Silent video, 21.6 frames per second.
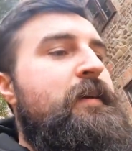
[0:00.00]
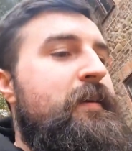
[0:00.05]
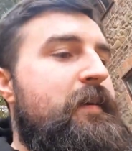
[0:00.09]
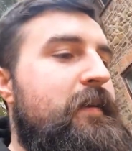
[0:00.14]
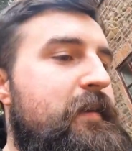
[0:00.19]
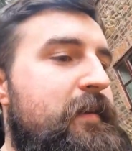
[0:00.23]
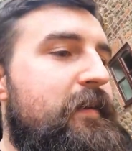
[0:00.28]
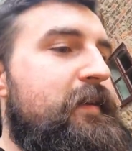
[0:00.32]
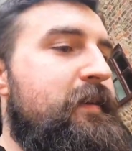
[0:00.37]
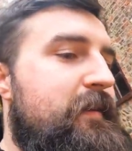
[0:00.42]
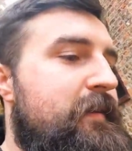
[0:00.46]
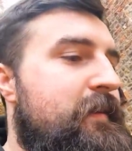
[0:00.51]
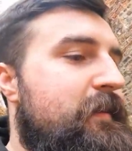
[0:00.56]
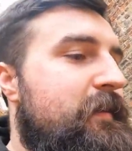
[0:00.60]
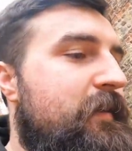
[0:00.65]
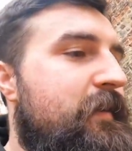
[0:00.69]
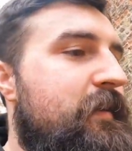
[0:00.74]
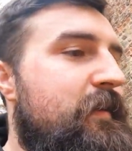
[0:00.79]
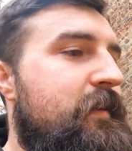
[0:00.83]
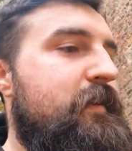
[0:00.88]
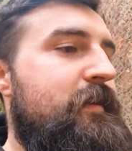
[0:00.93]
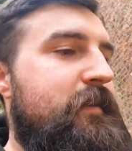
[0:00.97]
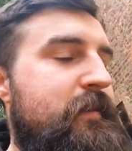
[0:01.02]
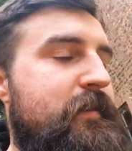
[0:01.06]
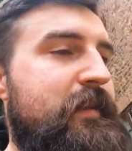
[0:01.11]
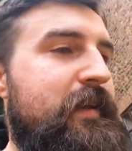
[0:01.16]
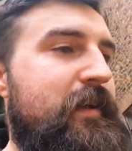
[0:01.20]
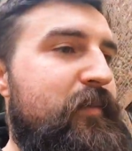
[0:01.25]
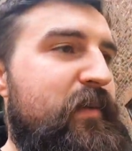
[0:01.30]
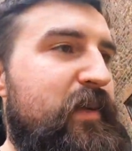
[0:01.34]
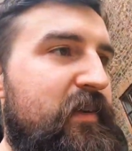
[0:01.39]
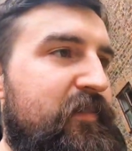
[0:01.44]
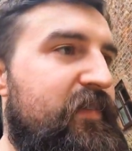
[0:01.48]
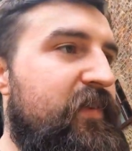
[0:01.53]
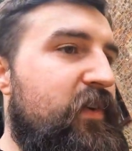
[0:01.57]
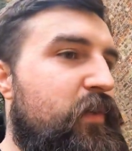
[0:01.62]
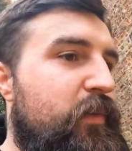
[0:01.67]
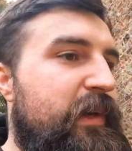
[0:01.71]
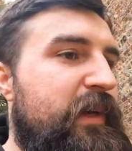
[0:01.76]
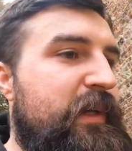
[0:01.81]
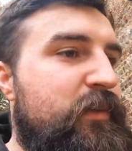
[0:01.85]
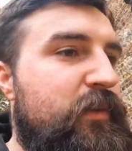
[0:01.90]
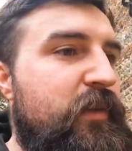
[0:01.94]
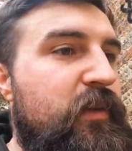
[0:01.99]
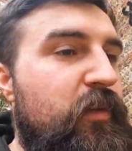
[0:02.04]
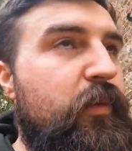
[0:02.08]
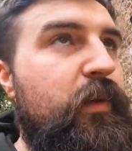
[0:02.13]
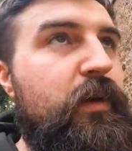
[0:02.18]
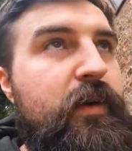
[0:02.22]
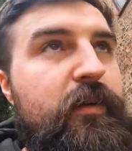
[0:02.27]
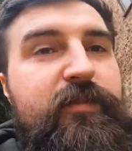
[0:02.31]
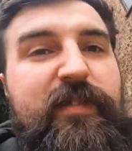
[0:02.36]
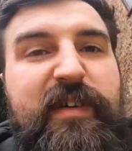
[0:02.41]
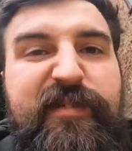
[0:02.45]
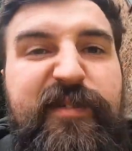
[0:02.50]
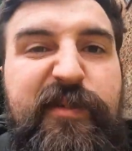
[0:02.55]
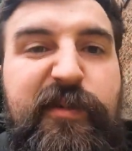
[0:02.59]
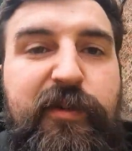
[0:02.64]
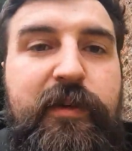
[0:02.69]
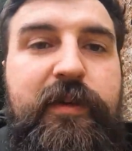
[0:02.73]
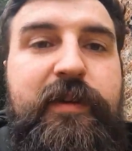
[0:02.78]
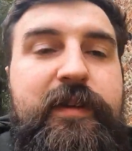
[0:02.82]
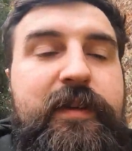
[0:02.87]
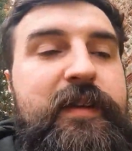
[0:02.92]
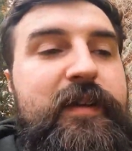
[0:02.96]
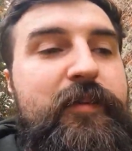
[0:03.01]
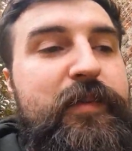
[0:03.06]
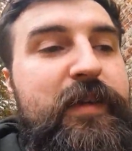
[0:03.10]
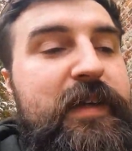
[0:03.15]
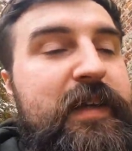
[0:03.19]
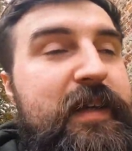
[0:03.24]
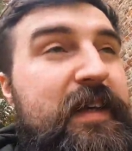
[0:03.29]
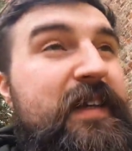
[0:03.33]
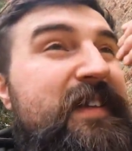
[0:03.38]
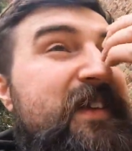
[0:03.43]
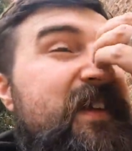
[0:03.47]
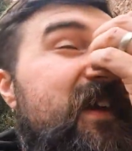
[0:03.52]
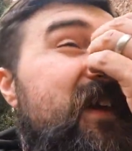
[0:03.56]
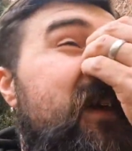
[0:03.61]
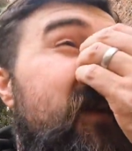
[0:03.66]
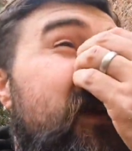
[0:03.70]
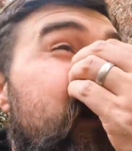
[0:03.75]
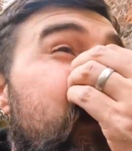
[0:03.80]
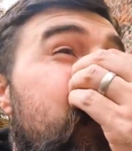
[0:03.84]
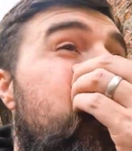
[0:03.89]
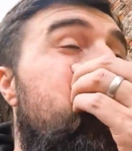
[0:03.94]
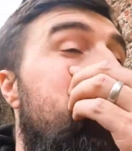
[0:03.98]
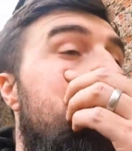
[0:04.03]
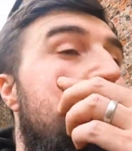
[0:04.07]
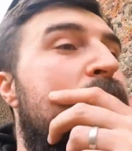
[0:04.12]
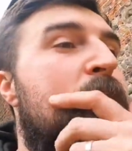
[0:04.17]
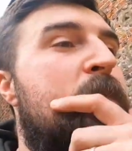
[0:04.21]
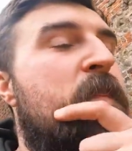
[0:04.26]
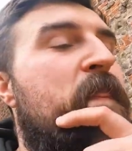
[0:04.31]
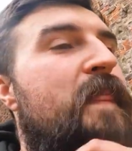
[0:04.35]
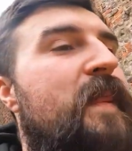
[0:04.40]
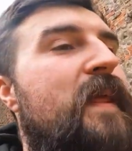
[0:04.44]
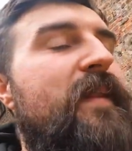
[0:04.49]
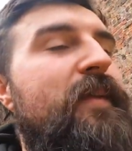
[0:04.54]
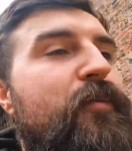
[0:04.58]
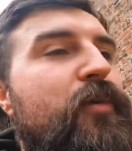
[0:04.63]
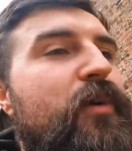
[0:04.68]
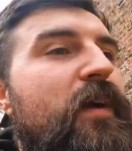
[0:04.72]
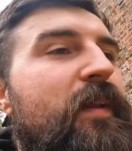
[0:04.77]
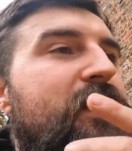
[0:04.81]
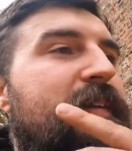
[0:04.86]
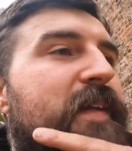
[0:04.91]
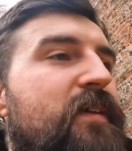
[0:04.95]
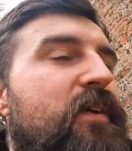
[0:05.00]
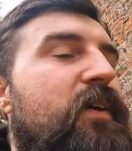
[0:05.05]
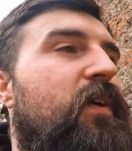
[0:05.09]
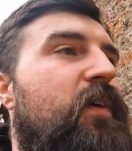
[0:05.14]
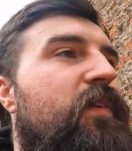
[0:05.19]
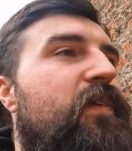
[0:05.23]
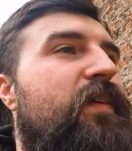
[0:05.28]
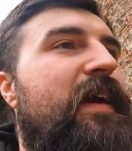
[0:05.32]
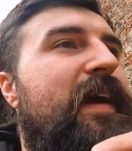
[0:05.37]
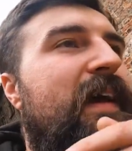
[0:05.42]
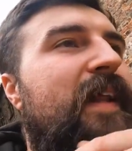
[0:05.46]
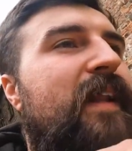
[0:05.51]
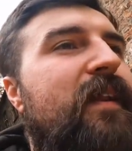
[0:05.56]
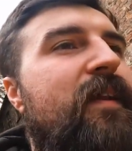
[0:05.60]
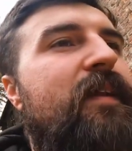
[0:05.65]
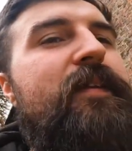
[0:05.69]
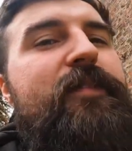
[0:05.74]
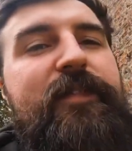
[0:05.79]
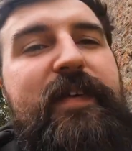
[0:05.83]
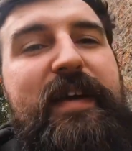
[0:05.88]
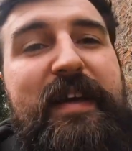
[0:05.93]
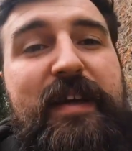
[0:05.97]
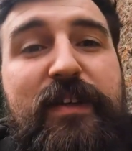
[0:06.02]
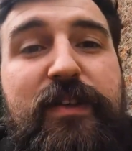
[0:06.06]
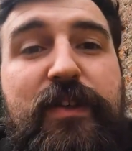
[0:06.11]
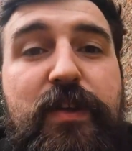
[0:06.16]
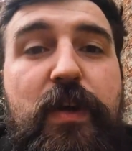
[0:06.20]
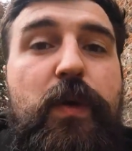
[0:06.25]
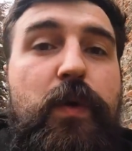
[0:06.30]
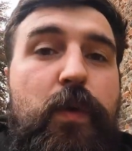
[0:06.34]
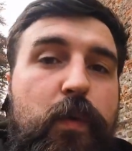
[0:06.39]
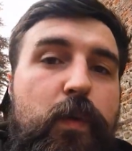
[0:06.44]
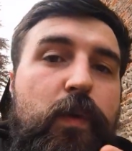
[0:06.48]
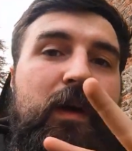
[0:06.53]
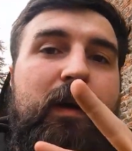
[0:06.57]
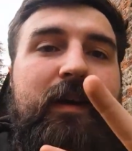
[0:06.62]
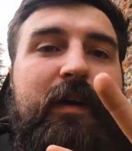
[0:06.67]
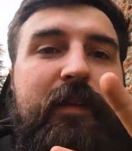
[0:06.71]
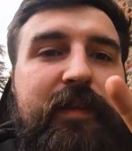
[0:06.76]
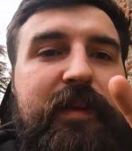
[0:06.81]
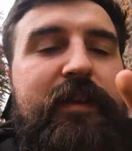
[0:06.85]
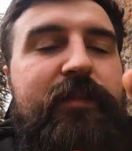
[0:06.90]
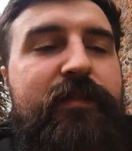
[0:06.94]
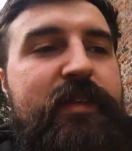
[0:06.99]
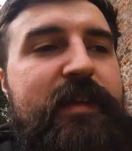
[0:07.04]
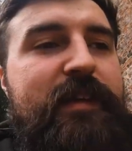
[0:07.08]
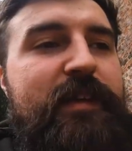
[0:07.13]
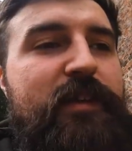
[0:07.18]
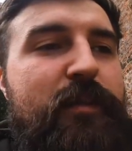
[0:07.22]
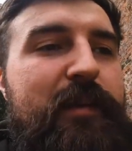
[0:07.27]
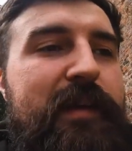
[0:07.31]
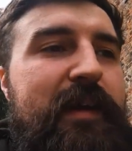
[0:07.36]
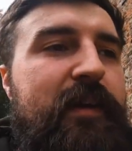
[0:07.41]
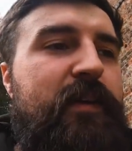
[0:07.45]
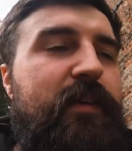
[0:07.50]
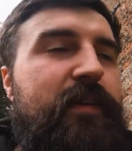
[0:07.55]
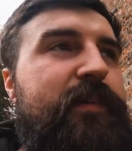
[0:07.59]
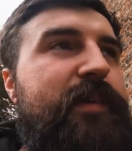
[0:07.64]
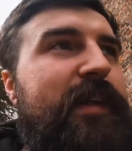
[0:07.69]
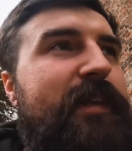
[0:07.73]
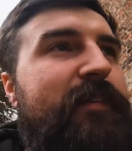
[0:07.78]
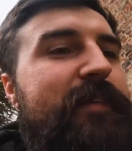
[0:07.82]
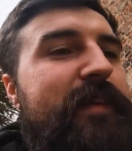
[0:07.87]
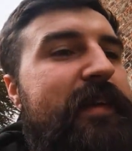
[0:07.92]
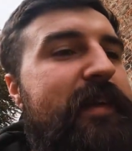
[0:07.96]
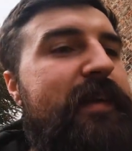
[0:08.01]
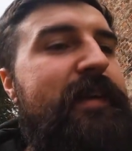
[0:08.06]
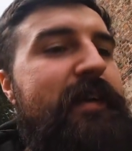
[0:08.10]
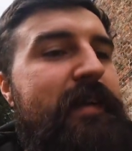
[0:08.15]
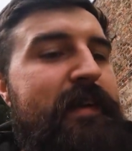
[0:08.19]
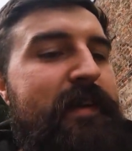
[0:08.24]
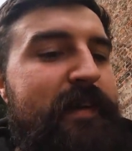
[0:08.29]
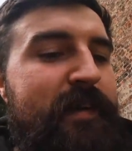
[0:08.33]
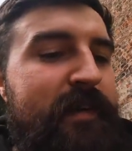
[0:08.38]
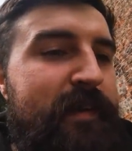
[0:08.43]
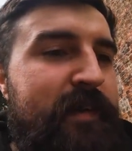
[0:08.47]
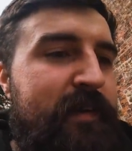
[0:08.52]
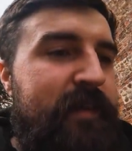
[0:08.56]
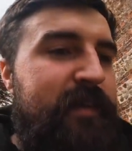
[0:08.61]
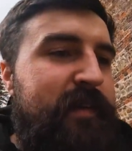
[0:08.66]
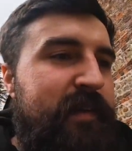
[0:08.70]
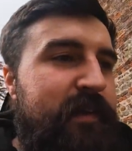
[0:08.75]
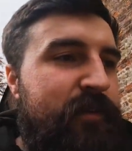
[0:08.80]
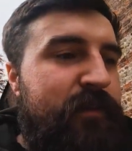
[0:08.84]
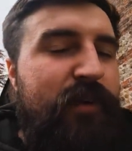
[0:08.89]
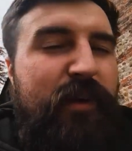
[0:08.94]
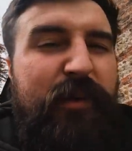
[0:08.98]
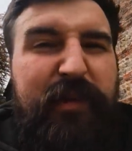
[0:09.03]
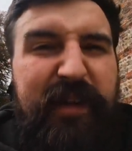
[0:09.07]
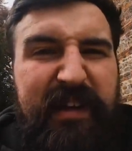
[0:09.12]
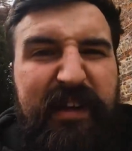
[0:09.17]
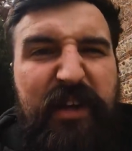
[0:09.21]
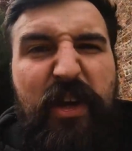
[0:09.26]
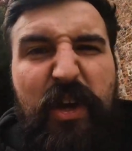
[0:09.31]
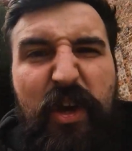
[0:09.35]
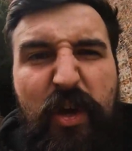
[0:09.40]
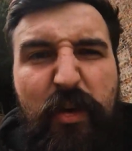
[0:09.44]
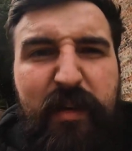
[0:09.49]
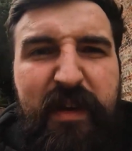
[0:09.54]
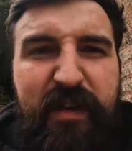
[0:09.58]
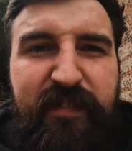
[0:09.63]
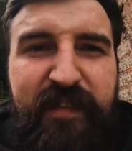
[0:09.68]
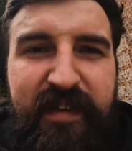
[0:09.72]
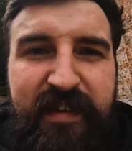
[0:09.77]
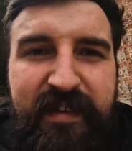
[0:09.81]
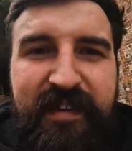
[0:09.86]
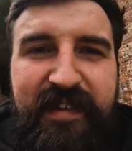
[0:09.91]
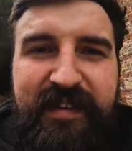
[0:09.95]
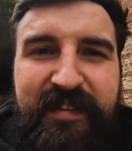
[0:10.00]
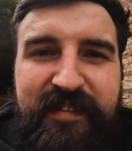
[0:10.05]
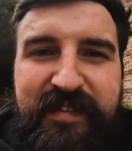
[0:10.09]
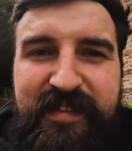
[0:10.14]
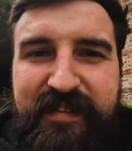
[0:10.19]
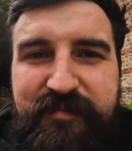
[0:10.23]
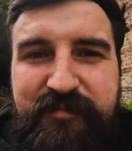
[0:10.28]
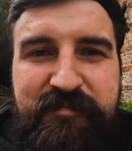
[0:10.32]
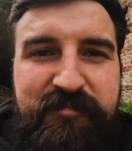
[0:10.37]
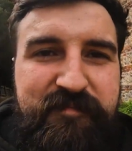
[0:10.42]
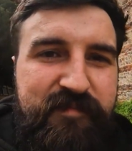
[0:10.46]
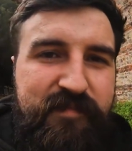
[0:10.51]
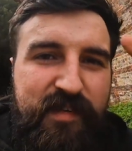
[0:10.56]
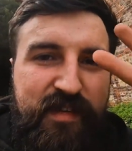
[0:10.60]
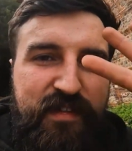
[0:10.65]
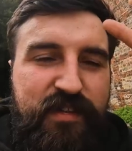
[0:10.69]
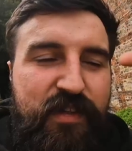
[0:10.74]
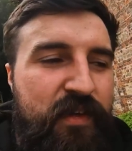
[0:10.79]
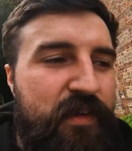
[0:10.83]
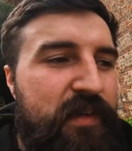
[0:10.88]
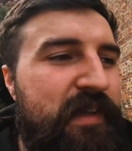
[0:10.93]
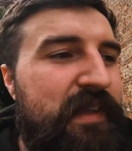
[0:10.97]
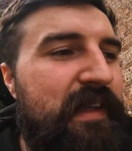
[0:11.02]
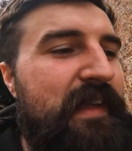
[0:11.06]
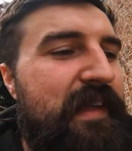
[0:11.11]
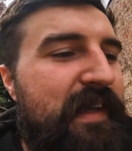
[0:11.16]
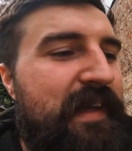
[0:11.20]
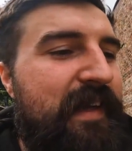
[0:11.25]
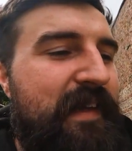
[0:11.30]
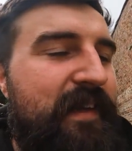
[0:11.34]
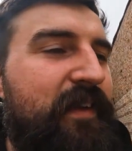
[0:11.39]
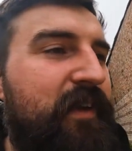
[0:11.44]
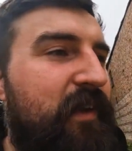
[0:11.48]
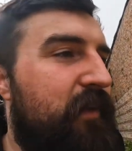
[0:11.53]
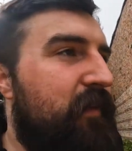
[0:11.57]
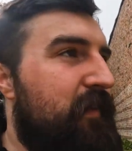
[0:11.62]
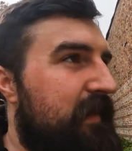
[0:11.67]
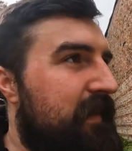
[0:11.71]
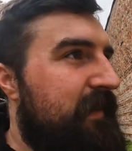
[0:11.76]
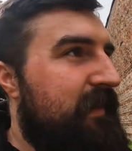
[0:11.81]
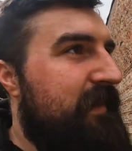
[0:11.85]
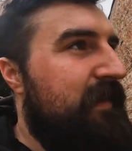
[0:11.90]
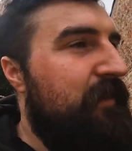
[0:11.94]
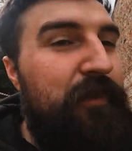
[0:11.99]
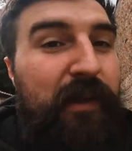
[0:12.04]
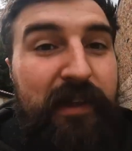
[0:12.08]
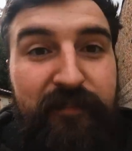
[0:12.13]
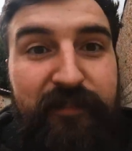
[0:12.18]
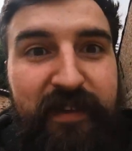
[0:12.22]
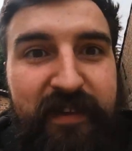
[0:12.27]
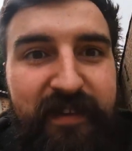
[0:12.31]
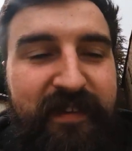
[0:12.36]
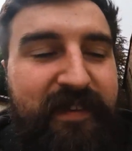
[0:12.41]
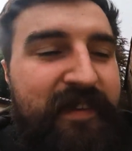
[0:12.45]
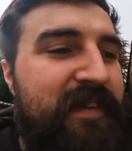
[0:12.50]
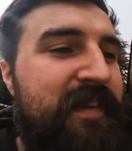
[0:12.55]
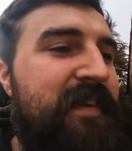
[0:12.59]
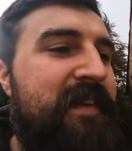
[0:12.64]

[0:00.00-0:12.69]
So that'd be a few weeks worth of work for everyone. That'd be nice. And then we got this hotel, phase 2. I think you've seen some of that hotel already. Well, we had Herbie fitting a circular light. No, it will have a...